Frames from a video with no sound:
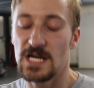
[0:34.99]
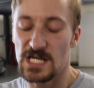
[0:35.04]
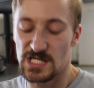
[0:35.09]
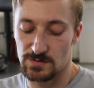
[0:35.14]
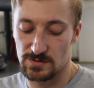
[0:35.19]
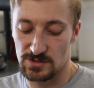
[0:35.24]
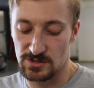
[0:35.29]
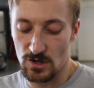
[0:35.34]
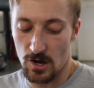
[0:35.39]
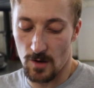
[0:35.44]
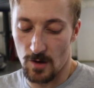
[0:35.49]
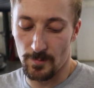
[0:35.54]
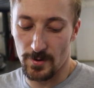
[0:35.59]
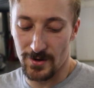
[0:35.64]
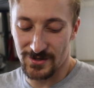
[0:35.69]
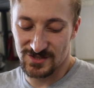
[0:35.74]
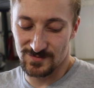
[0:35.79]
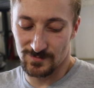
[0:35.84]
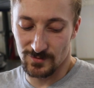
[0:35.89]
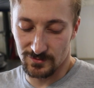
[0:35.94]
So it's not
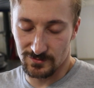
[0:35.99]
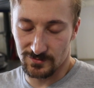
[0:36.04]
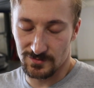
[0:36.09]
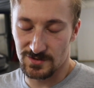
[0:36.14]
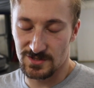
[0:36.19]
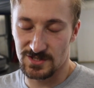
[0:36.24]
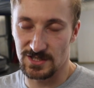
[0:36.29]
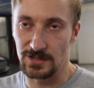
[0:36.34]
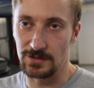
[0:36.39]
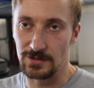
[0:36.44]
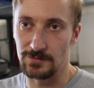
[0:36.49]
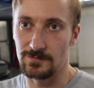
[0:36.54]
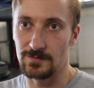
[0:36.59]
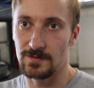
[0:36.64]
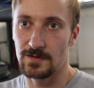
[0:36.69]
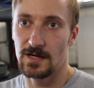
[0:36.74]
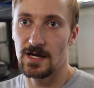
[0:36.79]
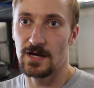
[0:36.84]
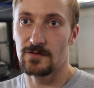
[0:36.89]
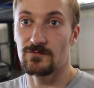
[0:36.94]
possible to
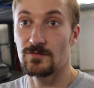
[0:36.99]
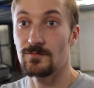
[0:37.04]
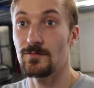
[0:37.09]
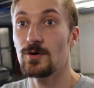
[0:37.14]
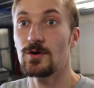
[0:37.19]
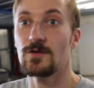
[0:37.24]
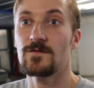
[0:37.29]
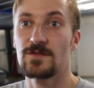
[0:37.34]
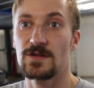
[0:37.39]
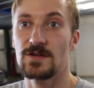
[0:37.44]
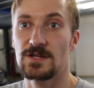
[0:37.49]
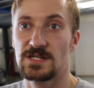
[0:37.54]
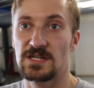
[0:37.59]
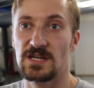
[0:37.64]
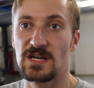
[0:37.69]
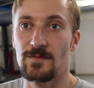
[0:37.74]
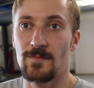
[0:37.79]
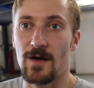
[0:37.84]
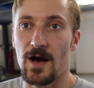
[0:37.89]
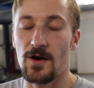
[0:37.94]
remove the
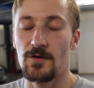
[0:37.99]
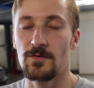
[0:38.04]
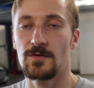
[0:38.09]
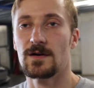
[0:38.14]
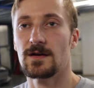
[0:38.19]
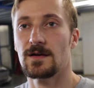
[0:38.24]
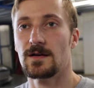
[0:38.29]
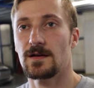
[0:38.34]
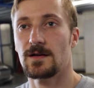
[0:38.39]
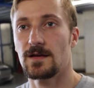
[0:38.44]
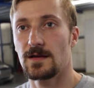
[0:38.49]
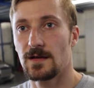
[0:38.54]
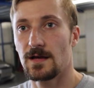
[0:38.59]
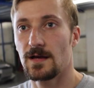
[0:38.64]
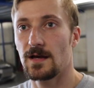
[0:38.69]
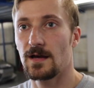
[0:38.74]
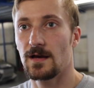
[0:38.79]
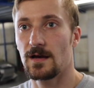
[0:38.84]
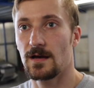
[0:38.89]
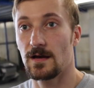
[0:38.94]
turbo
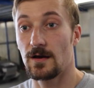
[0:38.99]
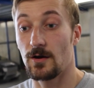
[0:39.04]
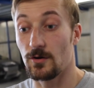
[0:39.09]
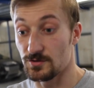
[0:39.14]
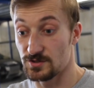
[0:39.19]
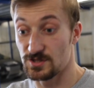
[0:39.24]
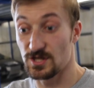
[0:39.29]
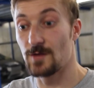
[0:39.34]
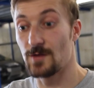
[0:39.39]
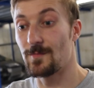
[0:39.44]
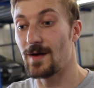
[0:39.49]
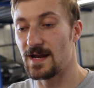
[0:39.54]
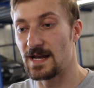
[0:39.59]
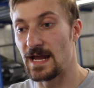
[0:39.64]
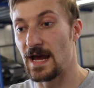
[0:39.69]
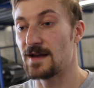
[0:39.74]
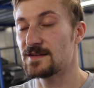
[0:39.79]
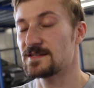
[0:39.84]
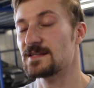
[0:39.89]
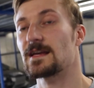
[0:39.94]
or turbine
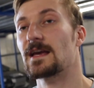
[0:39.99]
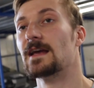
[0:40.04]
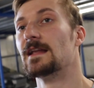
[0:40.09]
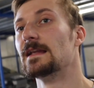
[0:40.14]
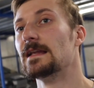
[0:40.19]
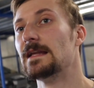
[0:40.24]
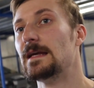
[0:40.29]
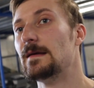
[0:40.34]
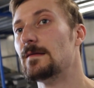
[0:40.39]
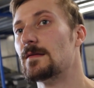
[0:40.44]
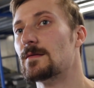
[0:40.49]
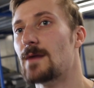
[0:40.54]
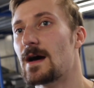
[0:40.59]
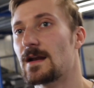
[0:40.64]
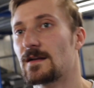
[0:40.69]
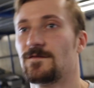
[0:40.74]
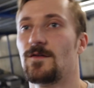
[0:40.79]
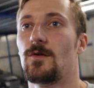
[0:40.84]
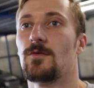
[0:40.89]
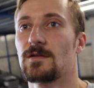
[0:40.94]
housing and leave the
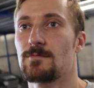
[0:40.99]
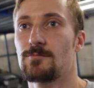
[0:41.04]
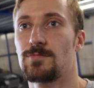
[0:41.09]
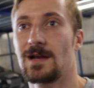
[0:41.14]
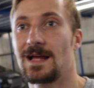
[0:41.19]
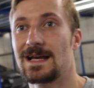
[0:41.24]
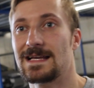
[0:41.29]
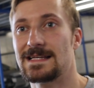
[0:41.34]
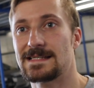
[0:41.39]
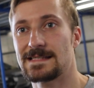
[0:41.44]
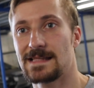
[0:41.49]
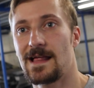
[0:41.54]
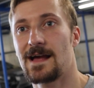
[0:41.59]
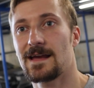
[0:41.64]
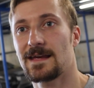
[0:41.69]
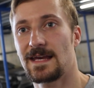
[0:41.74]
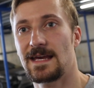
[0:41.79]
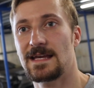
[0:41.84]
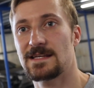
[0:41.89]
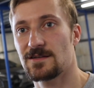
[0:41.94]
manifold in place
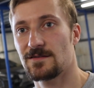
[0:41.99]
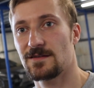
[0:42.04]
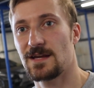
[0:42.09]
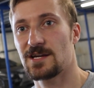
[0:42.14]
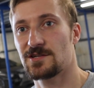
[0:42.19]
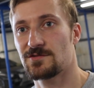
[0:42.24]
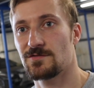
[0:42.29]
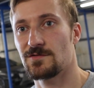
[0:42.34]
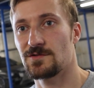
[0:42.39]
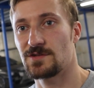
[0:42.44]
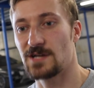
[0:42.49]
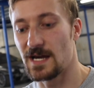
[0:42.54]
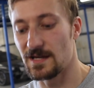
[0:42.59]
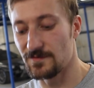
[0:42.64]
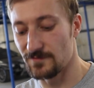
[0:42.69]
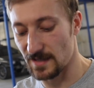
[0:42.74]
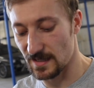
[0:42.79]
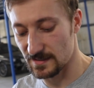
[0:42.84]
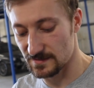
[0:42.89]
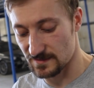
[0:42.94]
like it is on the Astra J
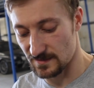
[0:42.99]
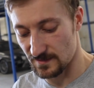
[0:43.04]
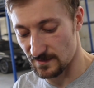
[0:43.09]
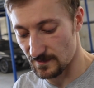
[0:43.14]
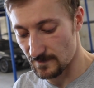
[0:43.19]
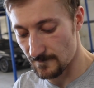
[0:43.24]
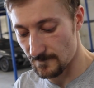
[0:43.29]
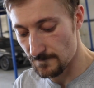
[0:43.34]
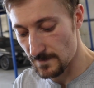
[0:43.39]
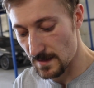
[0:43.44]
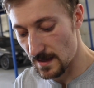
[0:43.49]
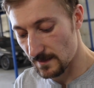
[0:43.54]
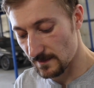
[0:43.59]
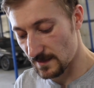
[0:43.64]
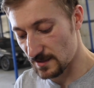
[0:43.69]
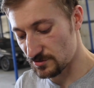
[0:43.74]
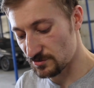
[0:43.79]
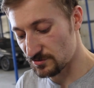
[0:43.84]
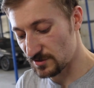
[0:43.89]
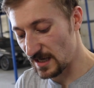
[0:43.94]
VXR.
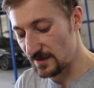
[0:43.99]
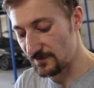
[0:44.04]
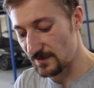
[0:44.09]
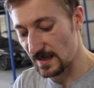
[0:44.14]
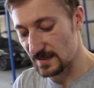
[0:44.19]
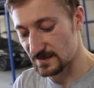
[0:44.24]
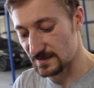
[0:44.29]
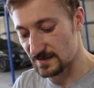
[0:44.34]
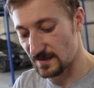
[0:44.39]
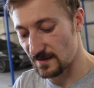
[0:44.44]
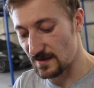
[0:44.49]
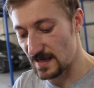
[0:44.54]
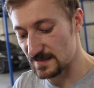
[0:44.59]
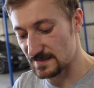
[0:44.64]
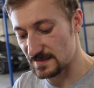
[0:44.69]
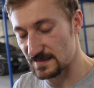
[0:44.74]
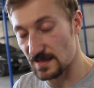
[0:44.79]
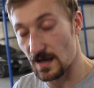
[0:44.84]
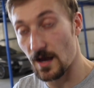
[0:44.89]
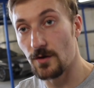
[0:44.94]
The Astra J VXR
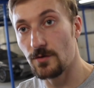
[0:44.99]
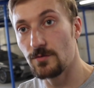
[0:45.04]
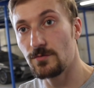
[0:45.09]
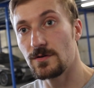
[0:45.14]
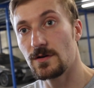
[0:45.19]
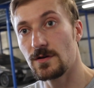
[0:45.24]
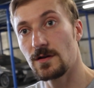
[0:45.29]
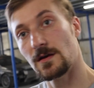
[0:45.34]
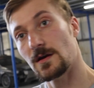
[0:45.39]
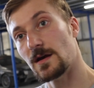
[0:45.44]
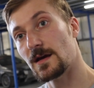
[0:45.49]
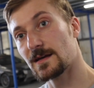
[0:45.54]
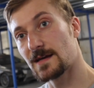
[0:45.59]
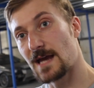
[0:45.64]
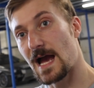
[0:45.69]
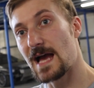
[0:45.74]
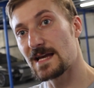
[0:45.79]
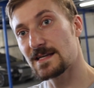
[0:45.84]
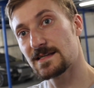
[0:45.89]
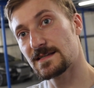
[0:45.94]
has its own
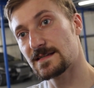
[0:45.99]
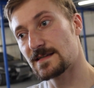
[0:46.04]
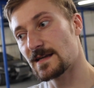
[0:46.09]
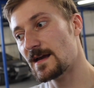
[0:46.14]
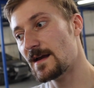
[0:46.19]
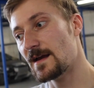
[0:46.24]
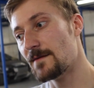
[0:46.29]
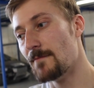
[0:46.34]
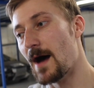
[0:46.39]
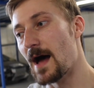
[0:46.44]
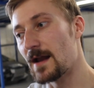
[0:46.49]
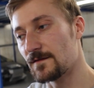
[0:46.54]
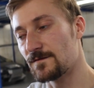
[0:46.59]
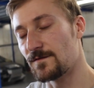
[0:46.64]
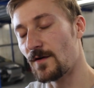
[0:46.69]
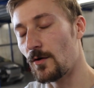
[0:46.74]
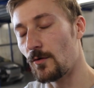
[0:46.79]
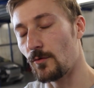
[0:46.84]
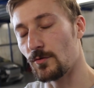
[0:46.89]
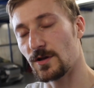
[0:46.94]
cast
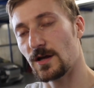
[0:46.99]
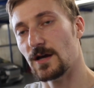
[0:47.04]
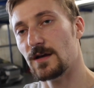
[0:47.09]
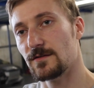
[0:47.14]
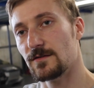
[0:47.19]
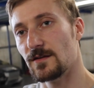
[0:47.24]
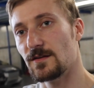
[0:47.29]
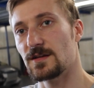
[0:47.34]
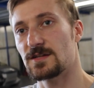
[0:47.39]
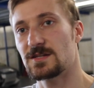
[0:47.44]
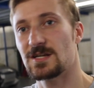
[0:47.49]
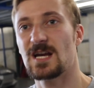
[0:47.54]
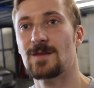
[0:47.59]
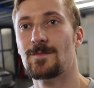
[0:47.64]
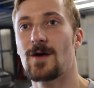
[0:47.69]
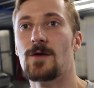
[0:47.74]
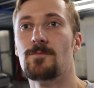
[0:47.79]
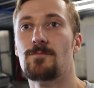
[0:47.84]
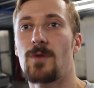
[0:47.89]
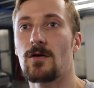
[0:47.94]
manifold that the
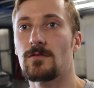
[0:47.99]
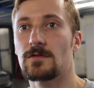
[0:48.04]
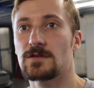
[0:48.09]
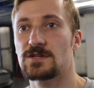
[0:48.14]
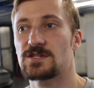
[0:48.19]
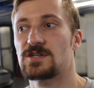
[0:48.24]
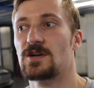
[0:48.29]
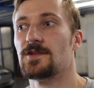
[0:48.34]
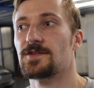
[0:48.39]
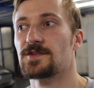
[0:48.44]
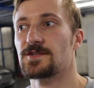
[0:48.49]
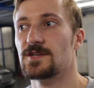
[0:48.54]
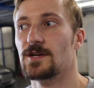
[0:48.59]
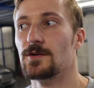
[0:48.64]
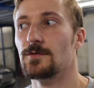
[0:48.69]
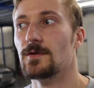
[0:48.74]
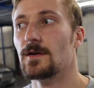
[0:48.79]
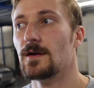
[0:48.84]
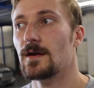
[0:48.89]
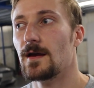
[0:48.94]
turbo bolts
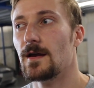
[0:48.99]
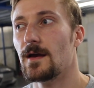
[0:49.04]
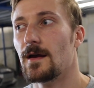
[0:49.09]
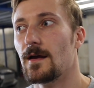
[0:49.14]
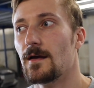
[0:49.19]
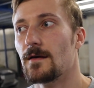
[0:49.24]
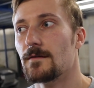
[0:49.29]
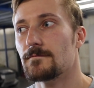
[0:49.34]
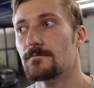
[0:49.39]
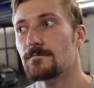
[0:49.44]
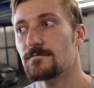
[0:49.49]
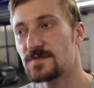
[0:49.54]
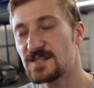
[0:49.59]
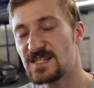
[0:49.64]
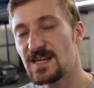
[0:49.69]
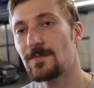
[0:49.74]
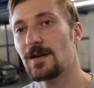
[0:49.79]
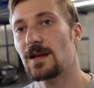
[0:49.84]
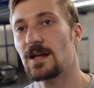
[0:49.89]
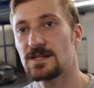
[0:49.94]
onto.
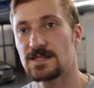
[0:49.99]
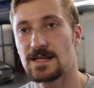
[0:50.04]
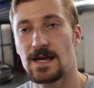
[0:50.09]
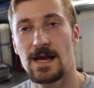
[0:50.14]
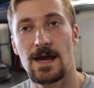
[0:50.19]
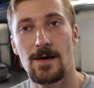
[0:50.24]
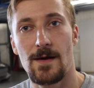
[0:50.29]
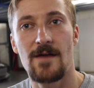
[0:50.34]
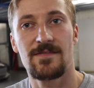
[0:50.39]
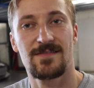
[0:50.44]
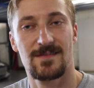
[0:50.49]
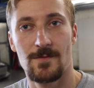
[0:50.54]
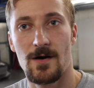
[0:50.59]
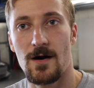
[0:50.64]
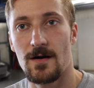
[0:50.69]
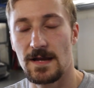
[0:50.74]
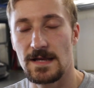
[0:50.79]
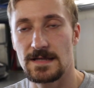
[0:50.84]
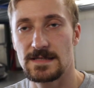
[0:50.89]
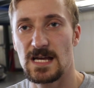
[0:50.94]
Similar to how
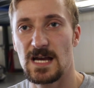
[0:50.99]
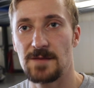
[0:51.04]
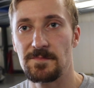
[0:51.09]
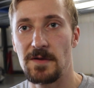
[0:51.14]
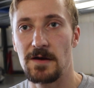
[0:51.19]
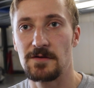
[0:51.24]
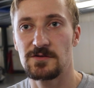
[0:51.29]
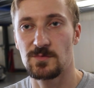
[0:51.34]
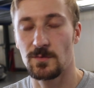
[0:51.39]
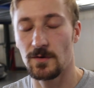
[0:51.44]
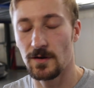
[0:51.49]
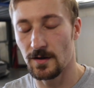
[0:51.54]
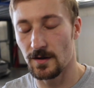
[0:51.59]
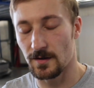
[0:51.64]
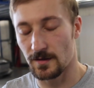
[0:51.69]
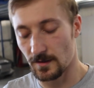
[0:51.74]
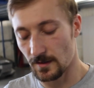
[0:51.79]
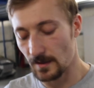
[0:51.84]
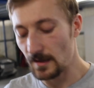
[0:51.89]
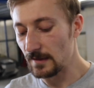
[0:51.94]
aftermarket turbos
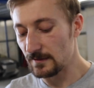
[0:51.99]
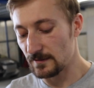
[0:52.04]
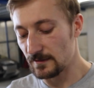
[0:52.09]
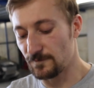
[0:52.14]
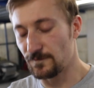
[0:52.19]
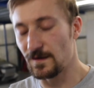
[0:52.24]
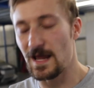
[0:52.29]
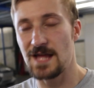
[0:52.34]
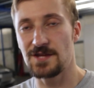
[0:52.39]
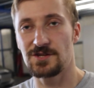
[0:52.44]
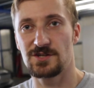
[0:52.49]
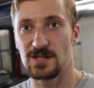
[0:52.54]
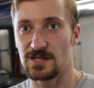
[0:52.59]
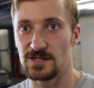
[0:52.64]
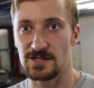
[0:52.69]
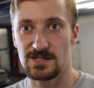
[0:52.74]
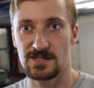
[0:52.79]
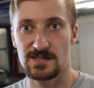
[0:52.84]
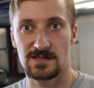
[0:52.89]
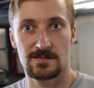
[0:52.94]
work, the flange
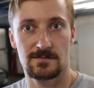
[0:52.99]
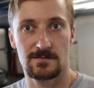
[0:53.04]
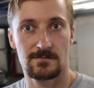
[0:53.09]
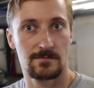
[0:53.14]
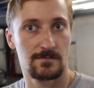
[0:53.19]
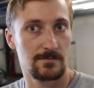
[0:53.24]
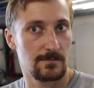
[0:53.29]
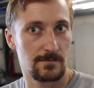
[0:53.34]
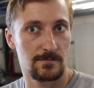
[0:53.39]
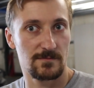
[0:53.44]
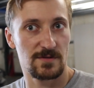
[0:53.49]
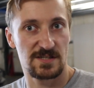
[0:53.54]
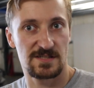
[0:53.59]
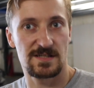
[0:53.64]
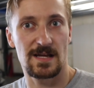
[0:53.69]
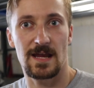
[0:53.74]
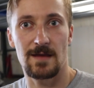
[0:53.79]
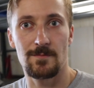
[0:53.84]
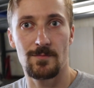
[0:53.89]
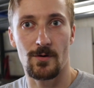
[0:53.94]
is the
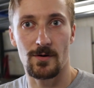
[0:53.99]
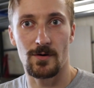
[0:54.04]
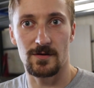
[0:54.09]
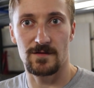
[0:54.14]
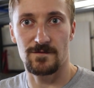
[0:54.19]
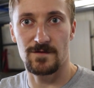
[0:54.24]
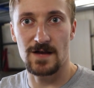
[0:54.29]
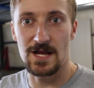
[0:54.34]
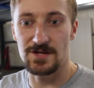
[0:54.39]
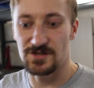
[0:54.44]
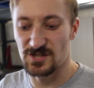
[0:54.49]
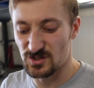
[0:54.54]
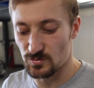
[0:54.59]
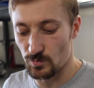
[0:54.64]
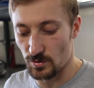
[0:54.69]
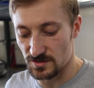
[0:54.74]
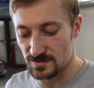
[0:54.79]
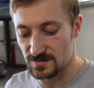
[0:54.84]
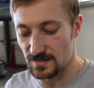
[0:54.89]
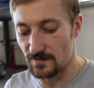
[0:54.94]
sticking point, the flange is
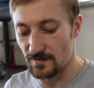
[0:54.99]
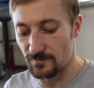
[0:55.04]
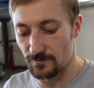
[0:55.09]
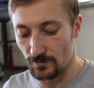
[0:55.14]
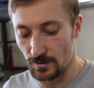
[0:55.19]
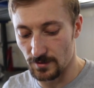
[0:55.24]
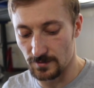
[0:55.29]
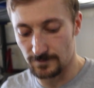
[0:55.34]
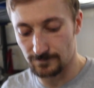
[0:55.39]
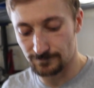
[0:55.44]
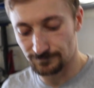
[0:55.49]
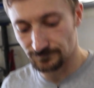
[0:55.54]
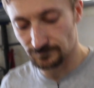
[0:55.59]
what's different.